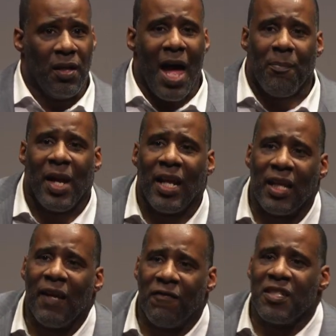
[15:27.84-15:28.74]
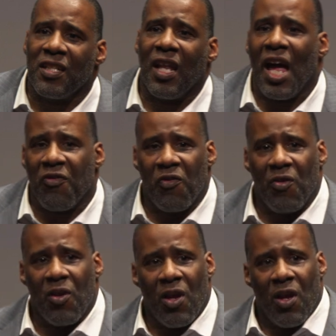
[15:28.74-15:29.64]
That man lived his
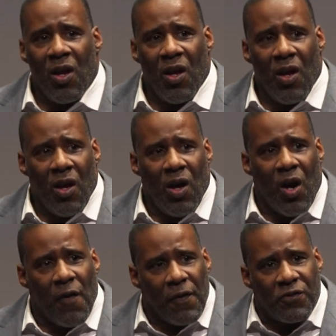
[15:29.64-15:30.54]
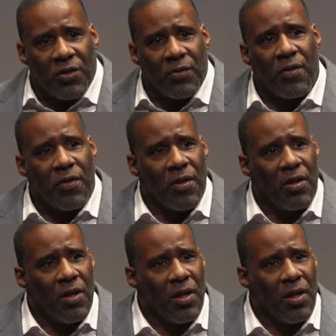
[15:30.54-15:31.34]
life off of truth.